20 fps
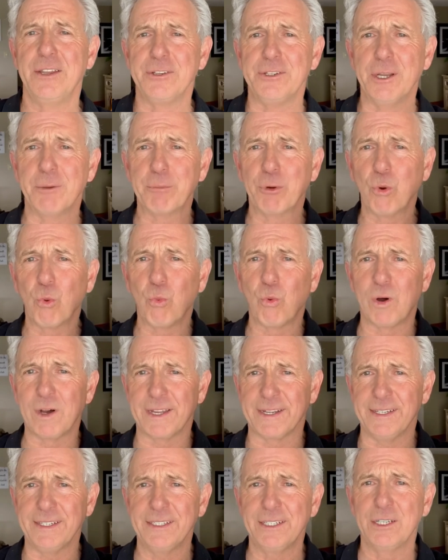Number
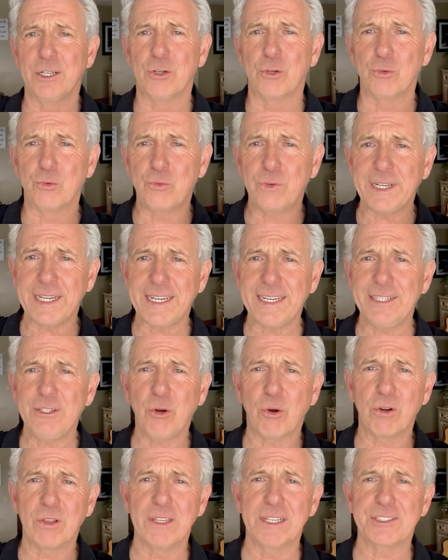one, read
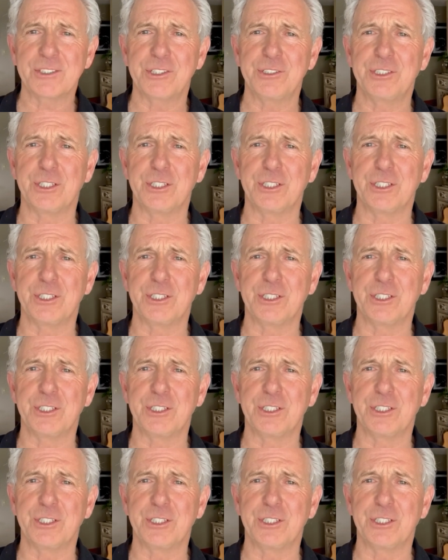or listen